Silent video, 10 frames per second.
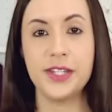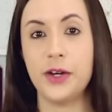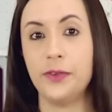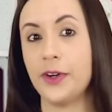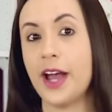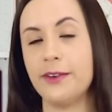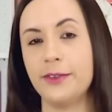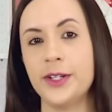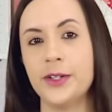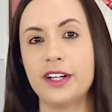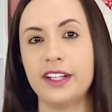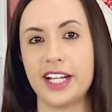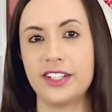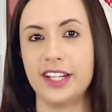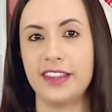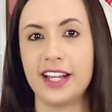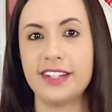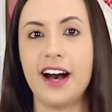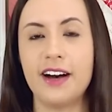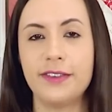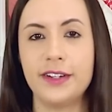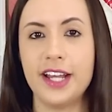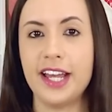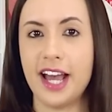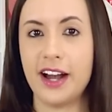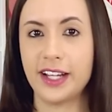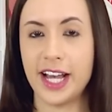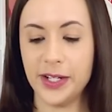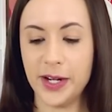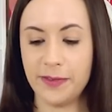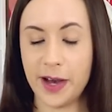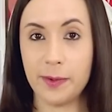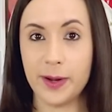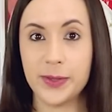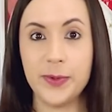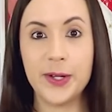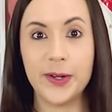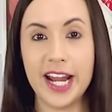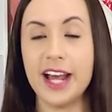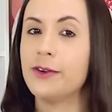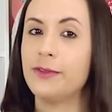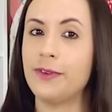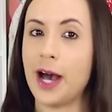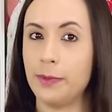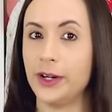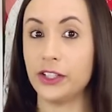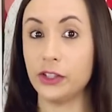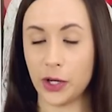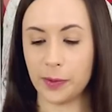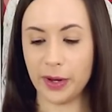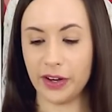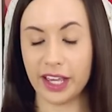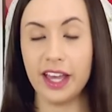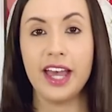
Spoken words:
So for every new collection that's offered in Art Gallery Fabrics, we create a fabric lookbook.